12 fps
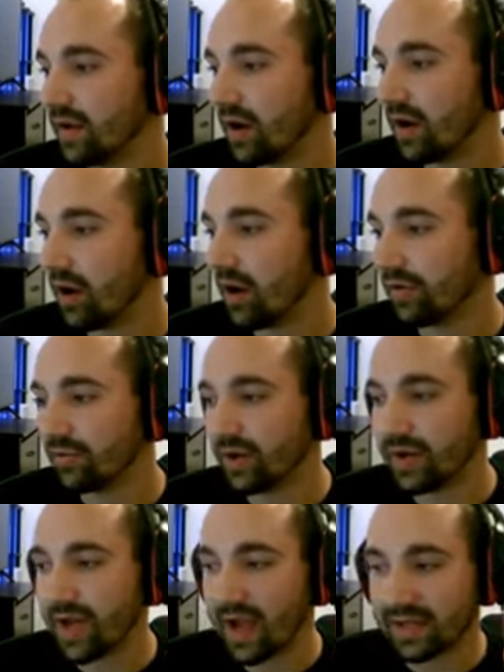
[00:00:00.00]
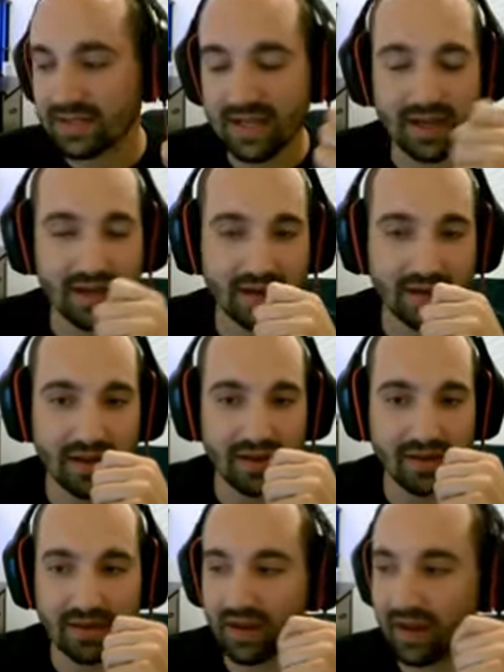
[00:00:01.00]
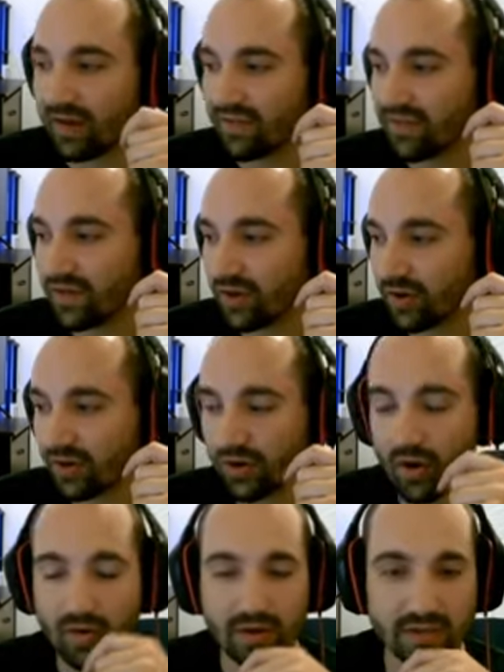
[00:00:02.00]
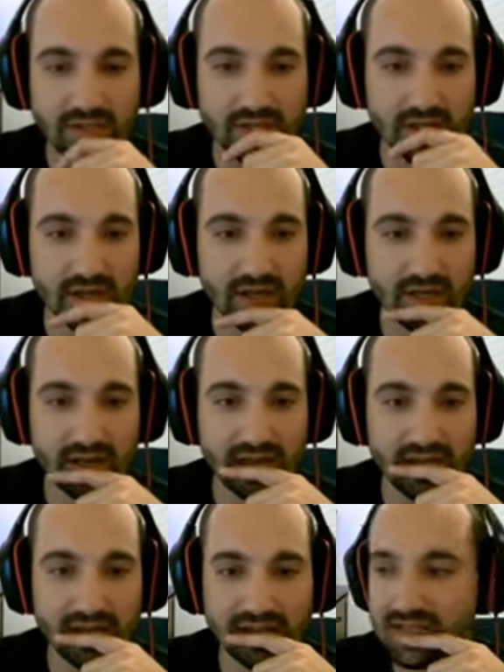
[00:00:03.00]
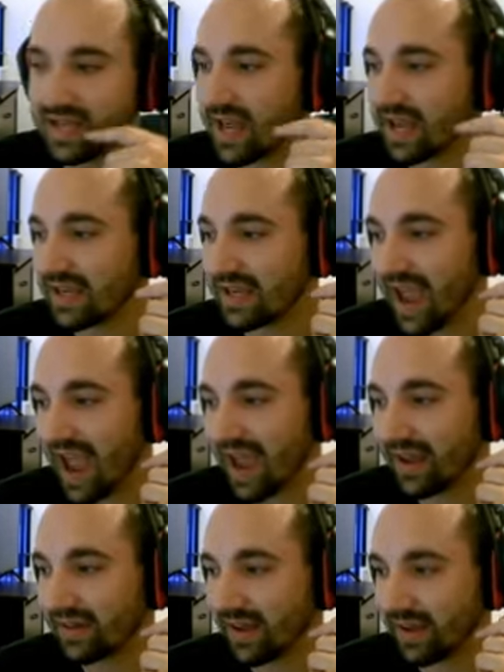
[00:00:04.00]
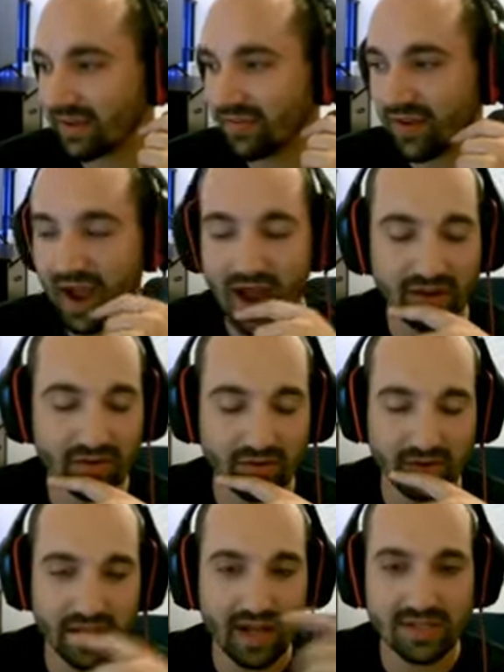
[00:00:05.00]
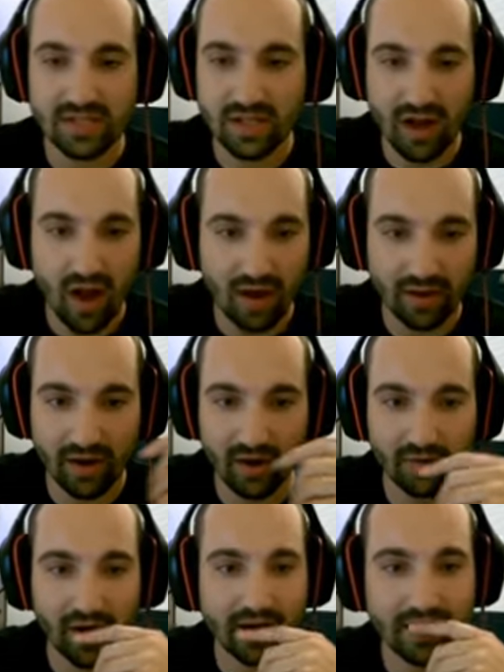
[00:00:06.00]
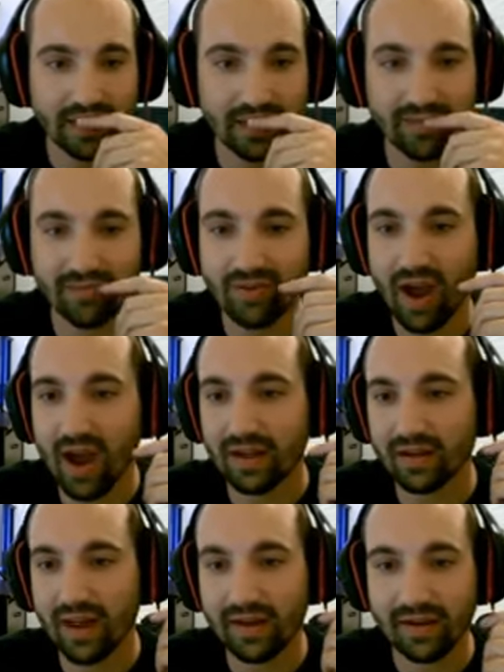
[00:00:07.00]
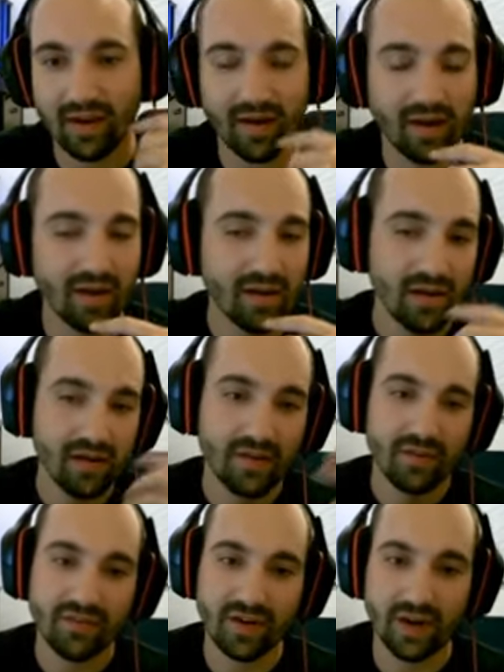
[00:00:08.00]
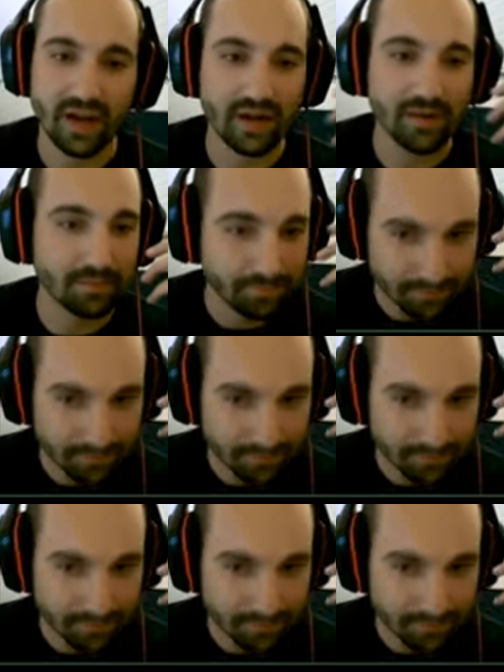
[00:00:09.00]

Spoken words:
on Renekton, if you're going to get like you're against Akali already and you've got like a friggin'